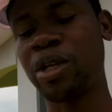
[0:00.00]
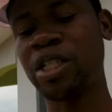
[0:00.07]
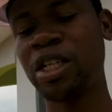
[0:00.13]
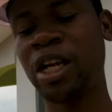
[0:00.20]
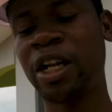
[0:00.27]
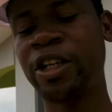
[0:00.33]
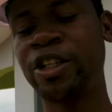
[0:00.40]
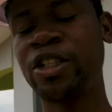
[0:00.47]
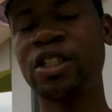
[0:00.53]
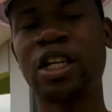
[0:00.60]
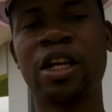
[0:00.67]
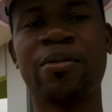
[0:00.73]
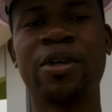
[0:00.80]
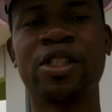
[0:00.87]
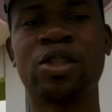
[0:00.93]
basically, these
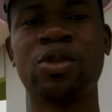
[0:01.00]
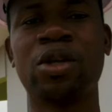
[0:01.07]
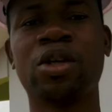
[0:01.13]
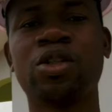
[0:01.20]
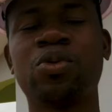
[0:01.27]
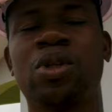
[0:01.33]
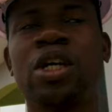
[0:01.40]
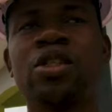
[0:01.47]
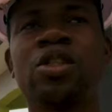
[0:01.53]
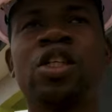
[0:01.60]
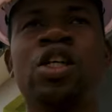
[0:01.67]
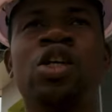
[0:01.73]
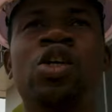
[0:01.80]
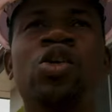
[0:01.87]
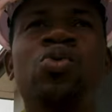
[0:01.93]
are the materials that
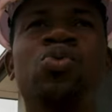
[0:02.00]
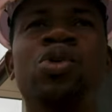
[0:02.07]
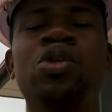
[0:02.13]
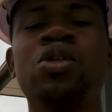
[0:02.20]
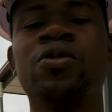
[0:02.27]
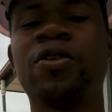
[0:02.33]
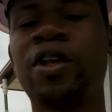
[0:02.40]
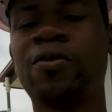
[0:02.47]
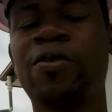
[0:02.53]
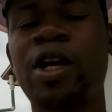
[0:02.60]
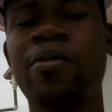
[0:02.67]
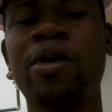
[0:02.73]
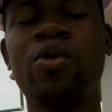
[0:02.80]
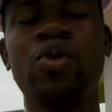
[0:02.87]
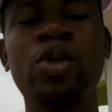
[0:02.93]
we use. For the
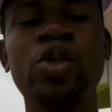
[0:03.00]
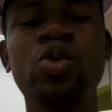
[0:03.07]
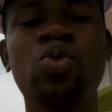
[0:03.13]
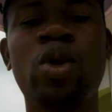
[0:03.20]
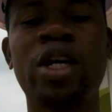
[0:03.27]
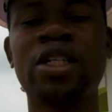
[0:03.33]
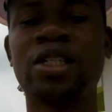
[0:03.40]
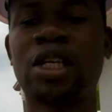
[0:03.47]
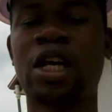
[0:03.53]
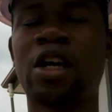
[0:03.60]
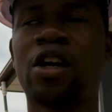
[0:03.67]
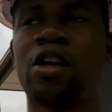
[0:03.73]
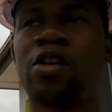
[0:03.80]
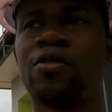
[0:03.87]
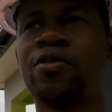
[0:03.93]
fiber, we use one sack
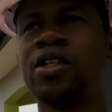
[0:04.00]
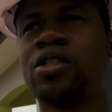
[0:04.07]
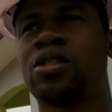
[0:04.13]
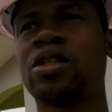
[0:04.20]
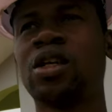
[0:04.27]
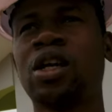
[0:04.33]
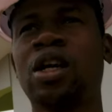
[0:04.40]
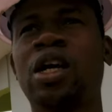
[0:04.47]
of it.